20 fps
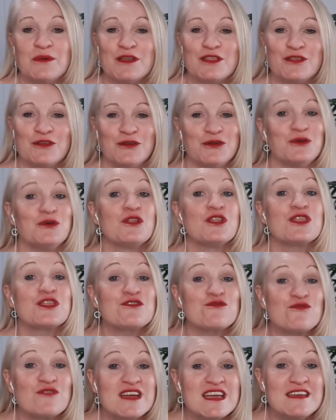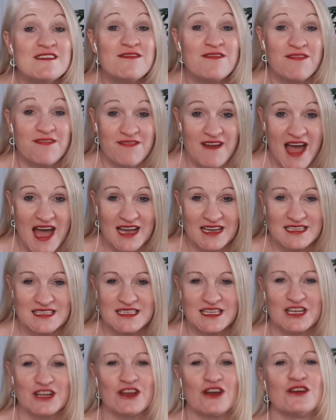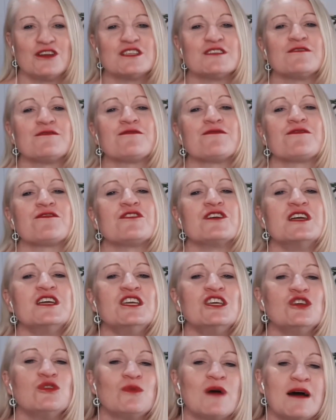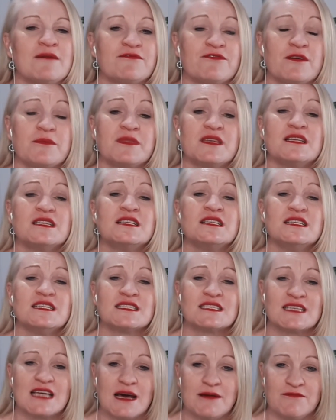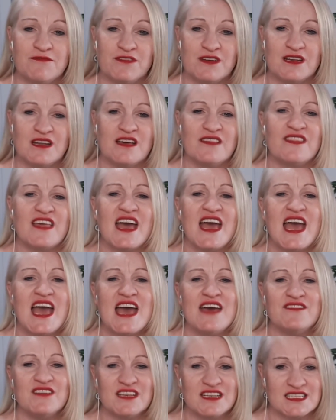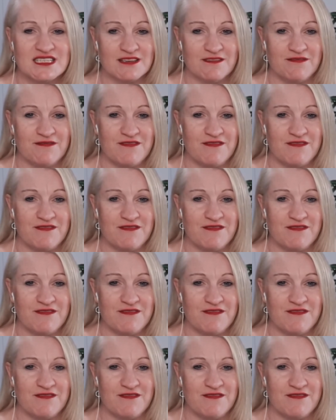with you 3 facts that are going to free you up from the discomfort and the heaviness of